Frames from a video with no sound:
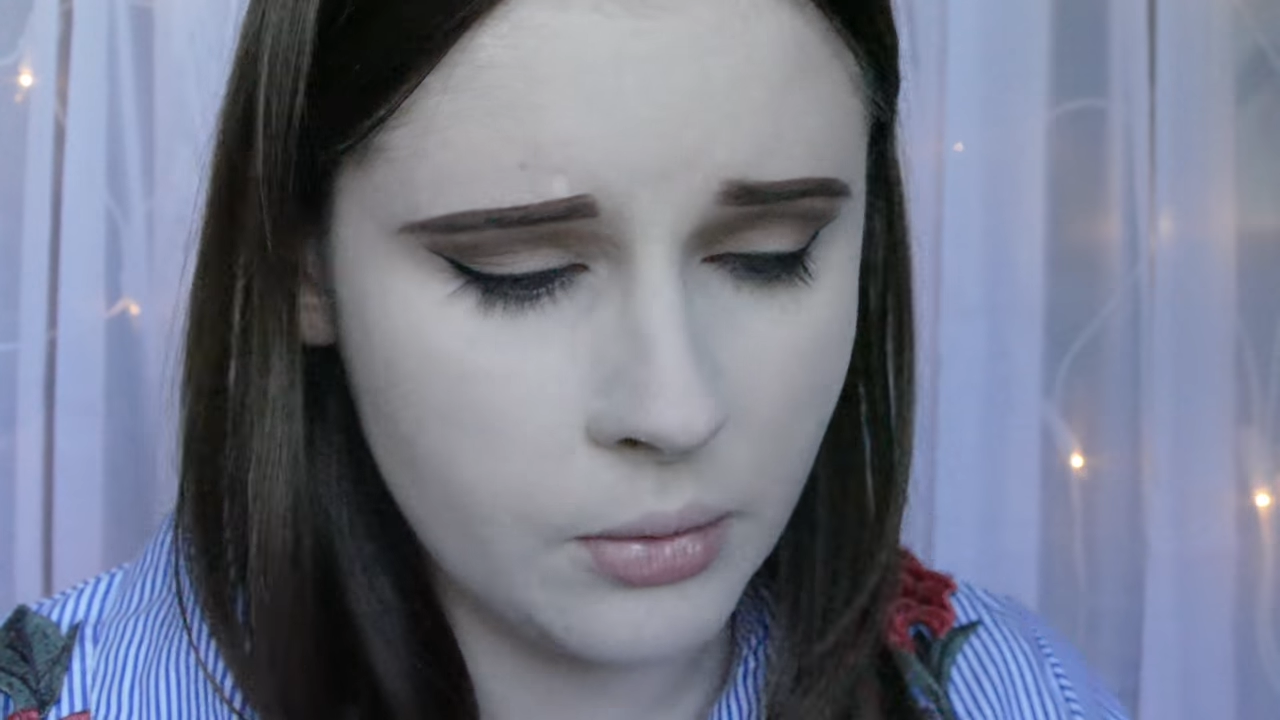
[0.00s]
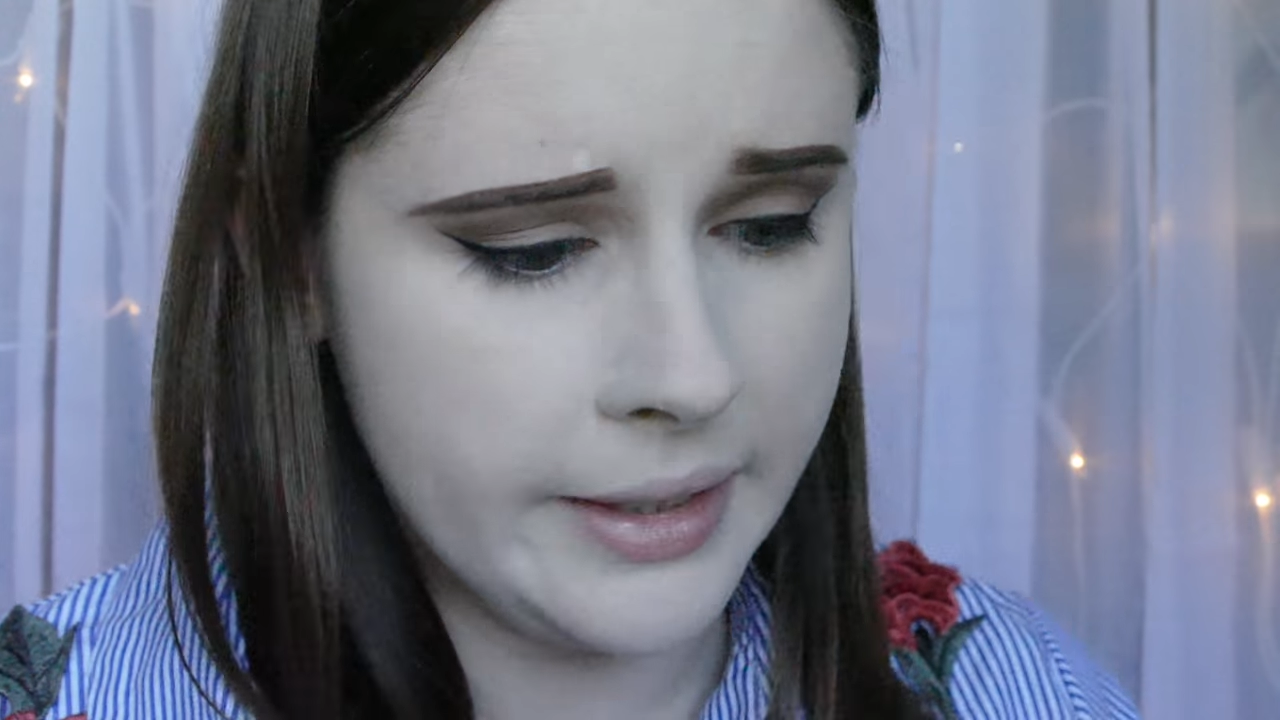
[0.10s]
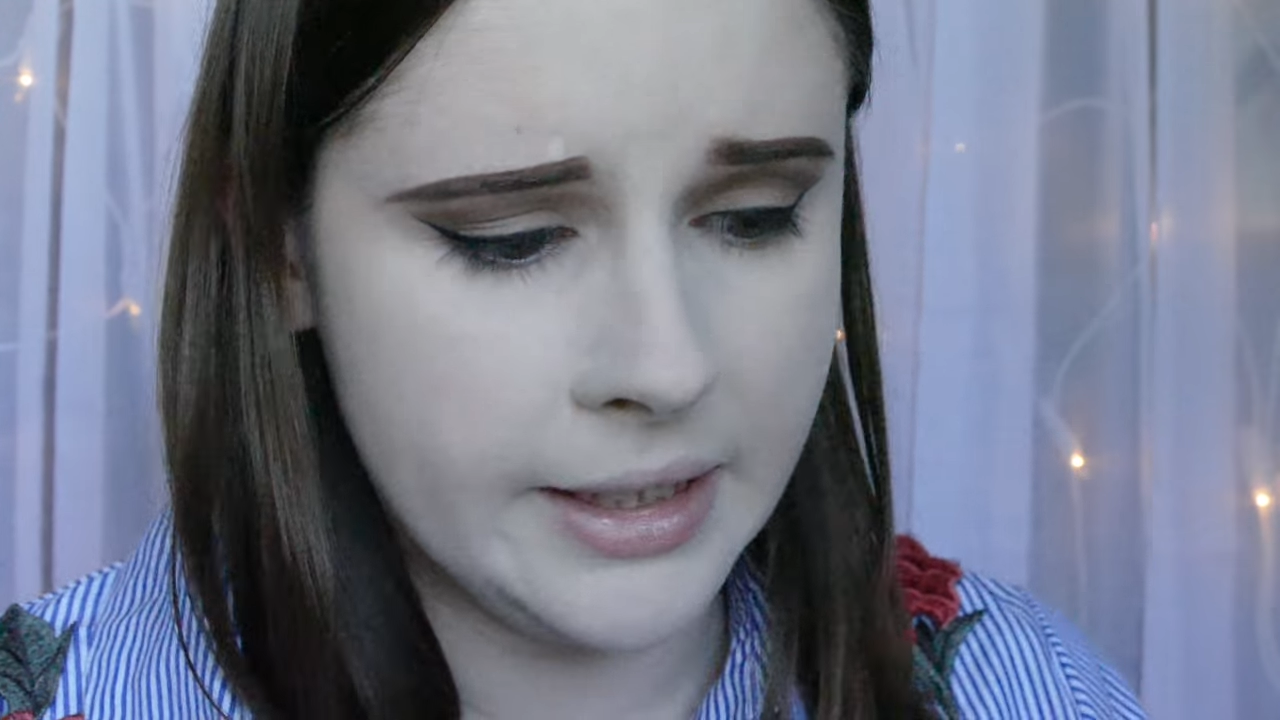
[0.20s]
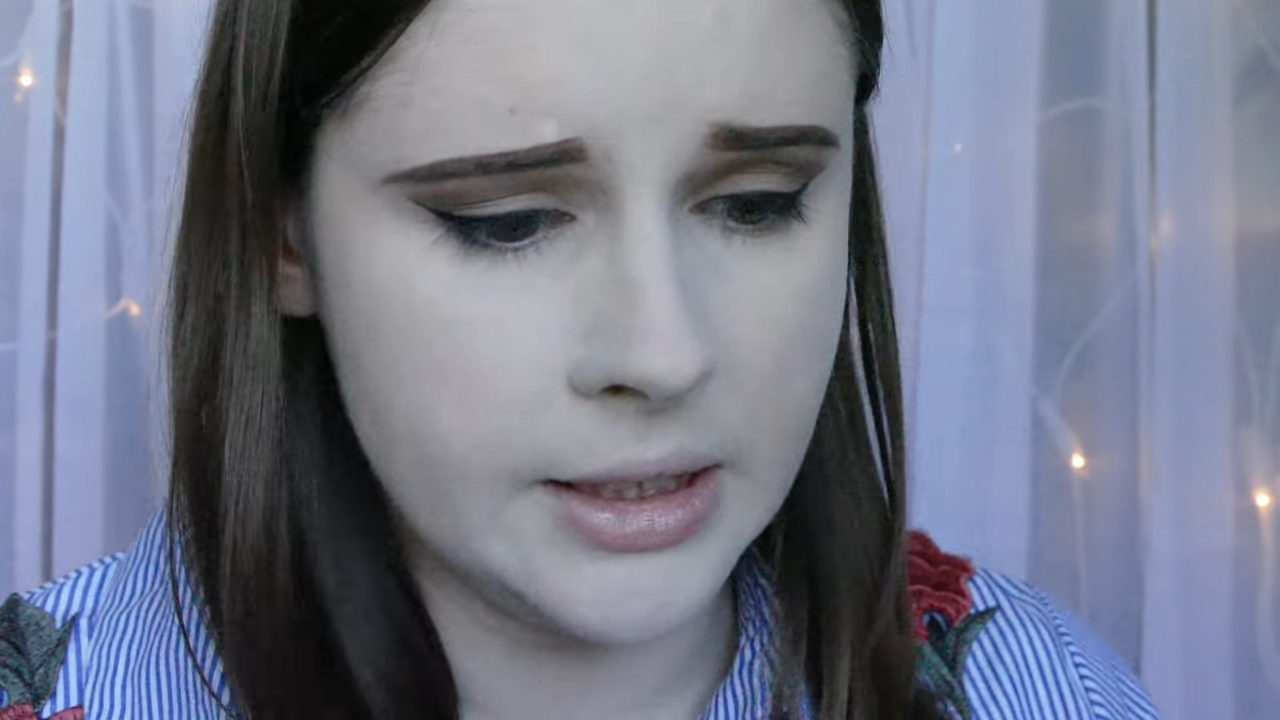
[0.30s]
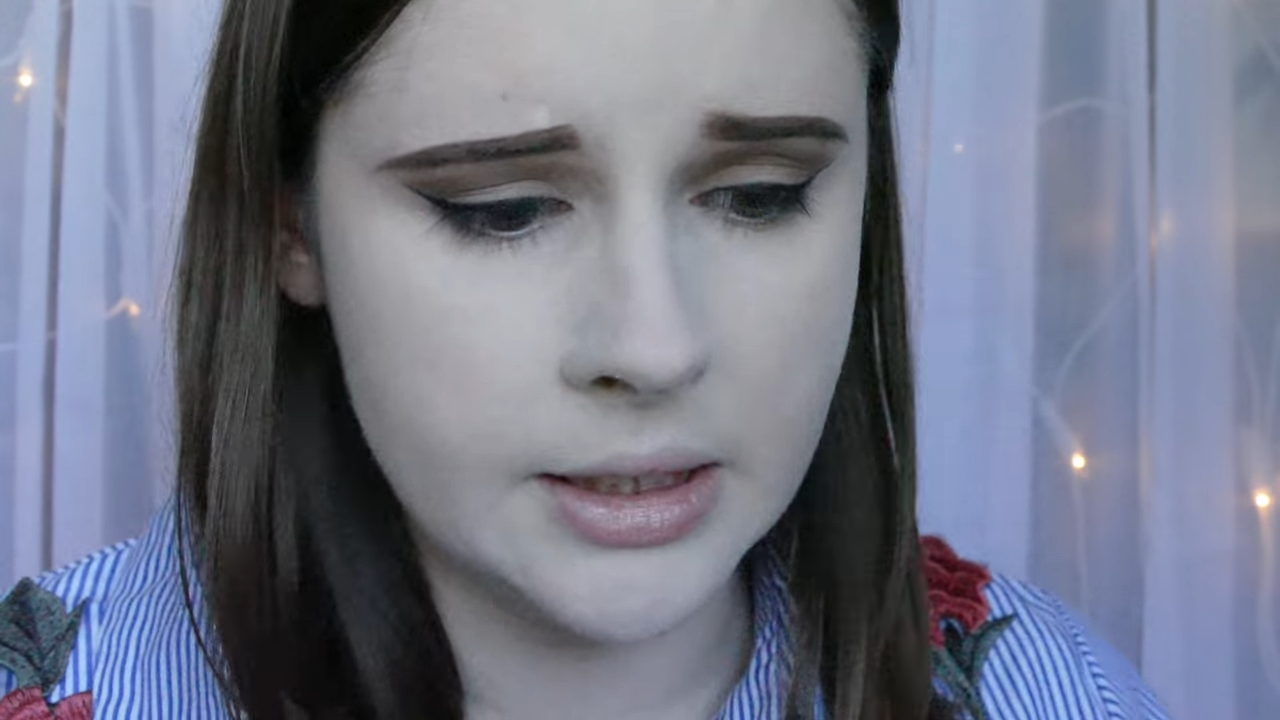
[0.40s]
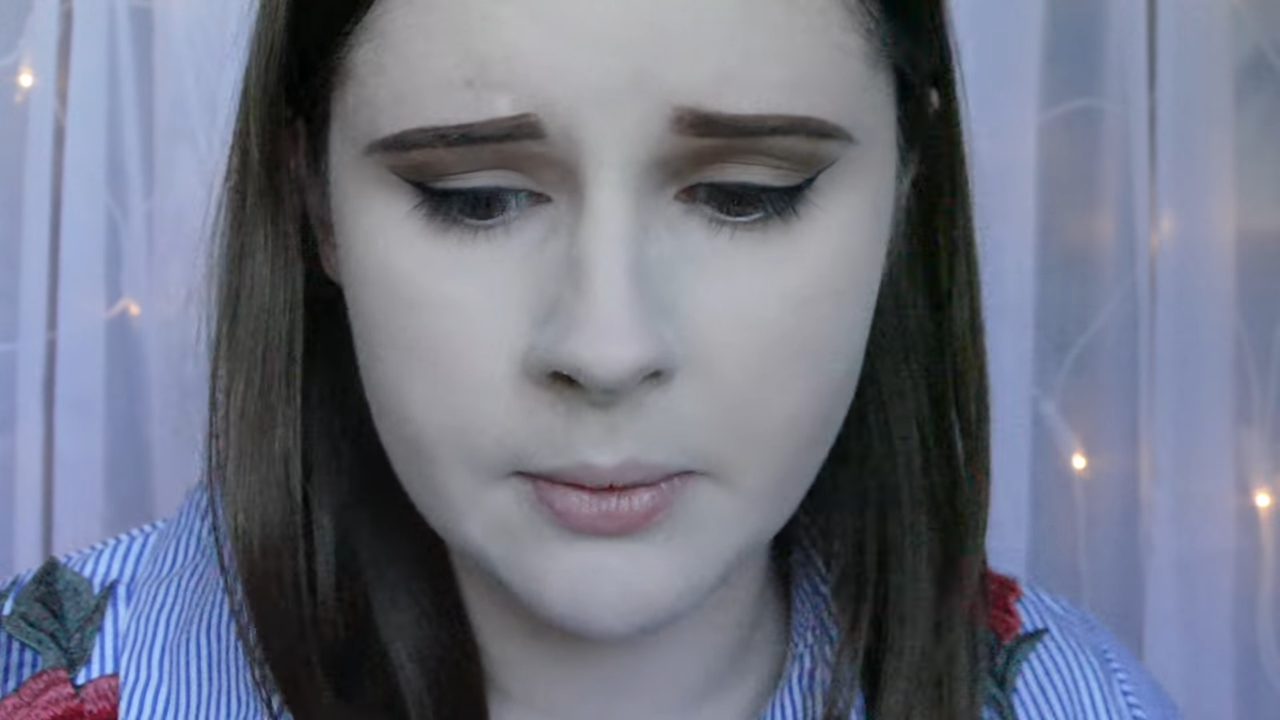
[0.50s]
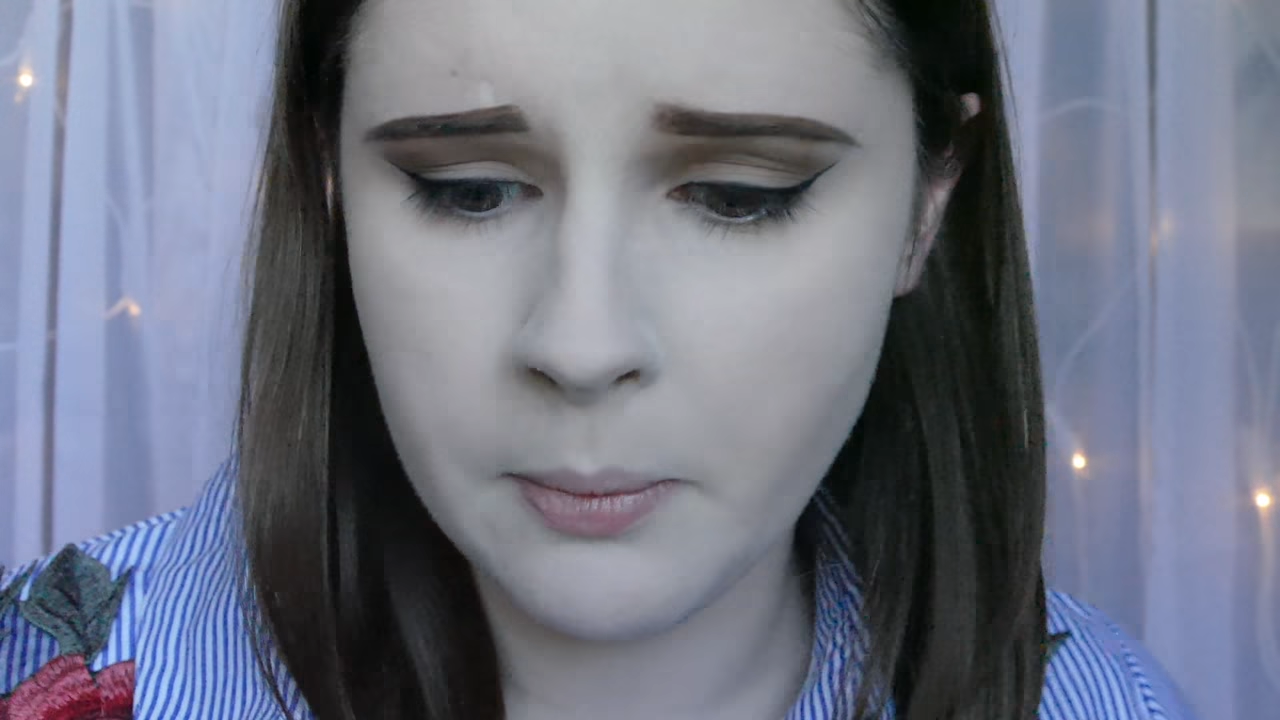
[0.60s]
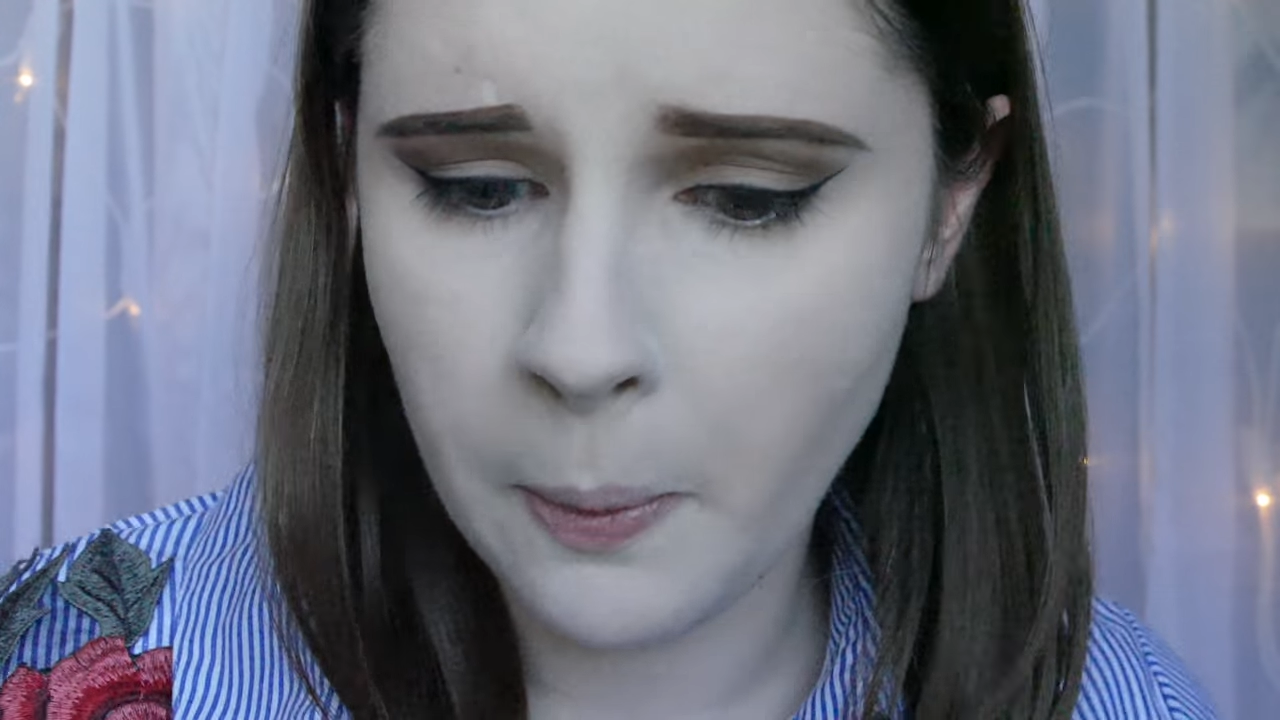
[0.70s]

old babies,